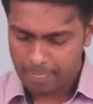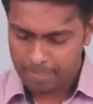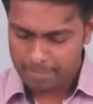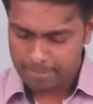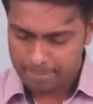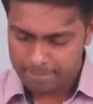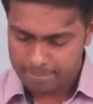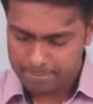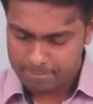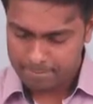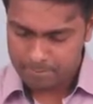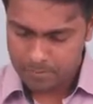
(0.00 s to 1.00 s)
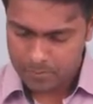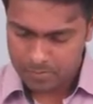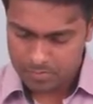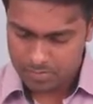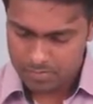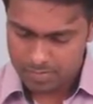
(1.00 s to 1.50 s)

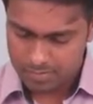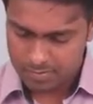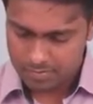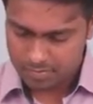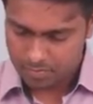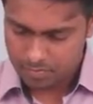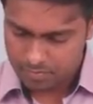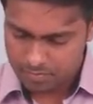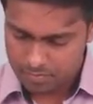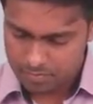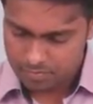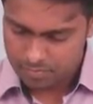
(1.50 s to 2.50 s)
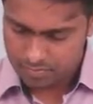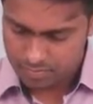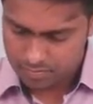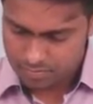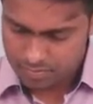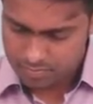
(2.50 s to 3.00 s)

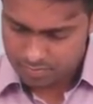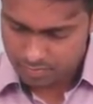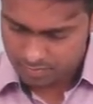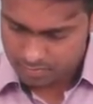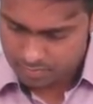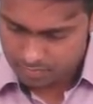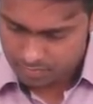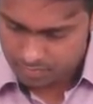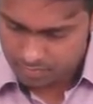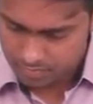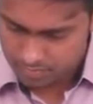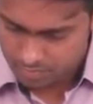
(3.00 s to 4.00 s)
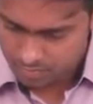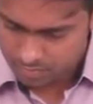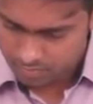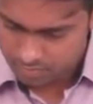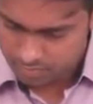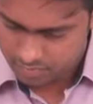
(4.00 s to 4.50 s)

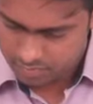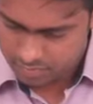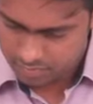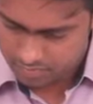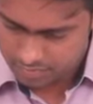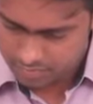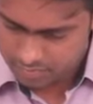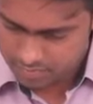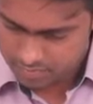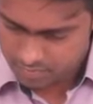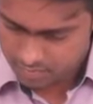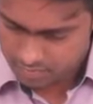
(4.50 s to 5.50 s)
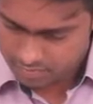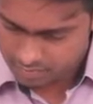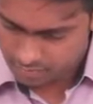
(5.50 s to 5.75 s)
No one is speaking in this clip.